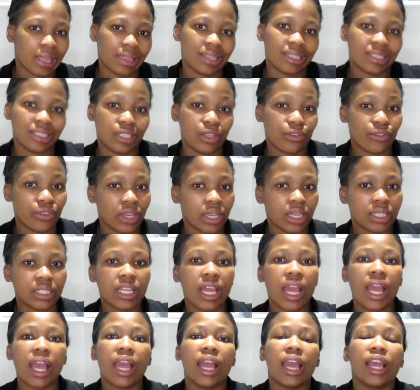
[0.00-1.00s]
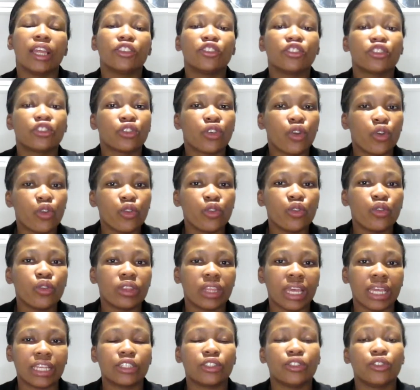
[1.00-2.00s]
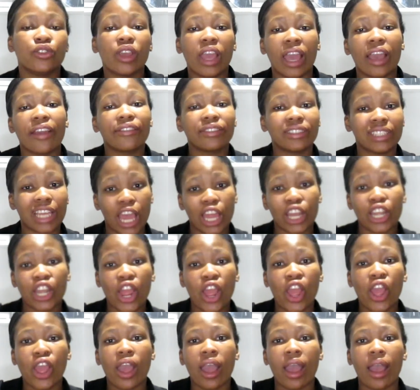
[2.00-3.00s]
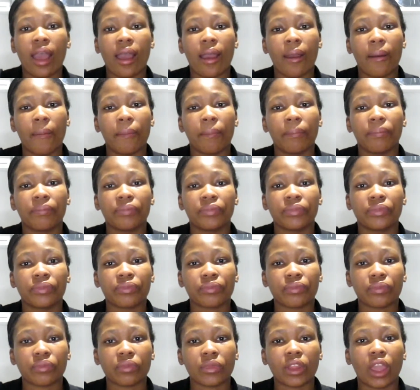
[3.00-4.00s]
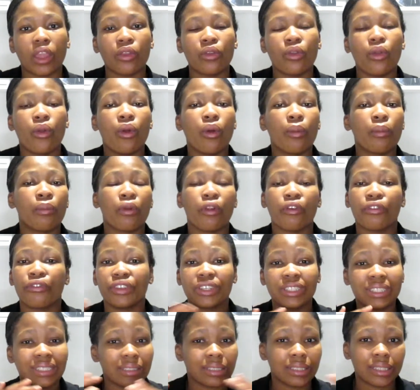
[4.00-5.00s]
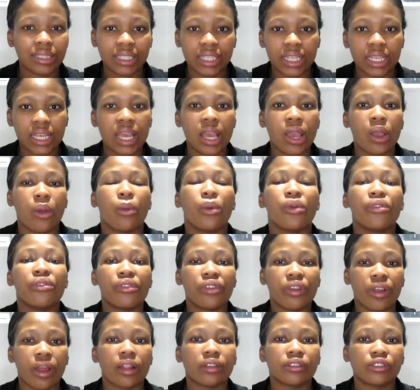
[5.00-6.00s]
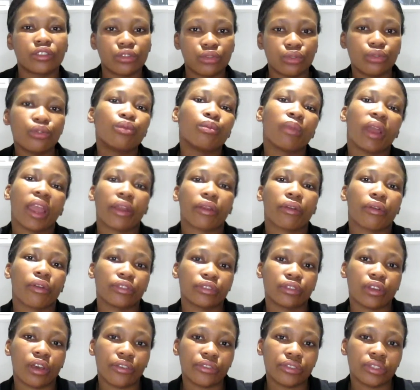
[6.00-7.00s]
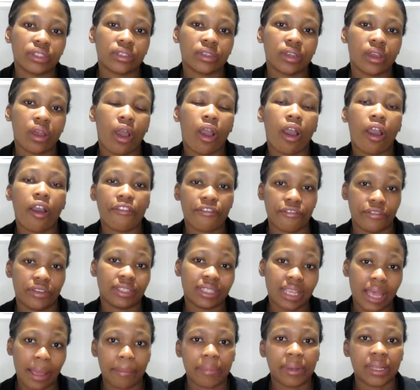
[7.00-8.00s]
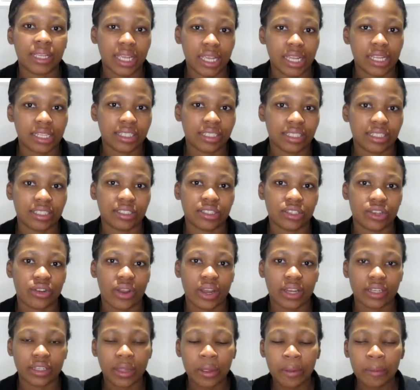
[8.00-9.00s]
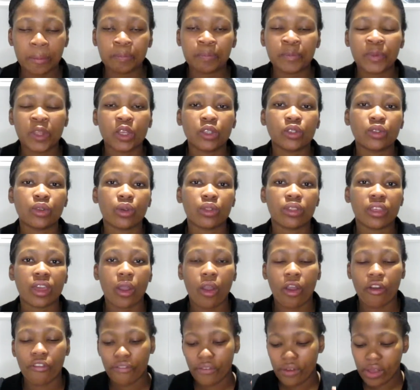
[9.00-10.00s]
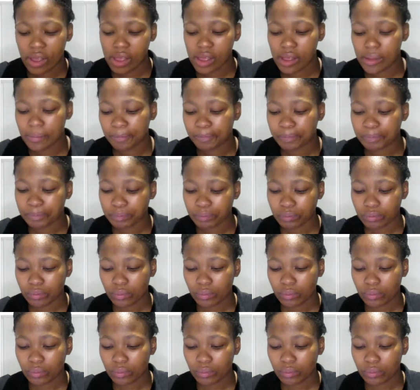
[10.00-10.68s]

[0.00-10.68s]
to get the certificate to show that you have done your proficiency with regards to Microsoft Office applications, right? So they offer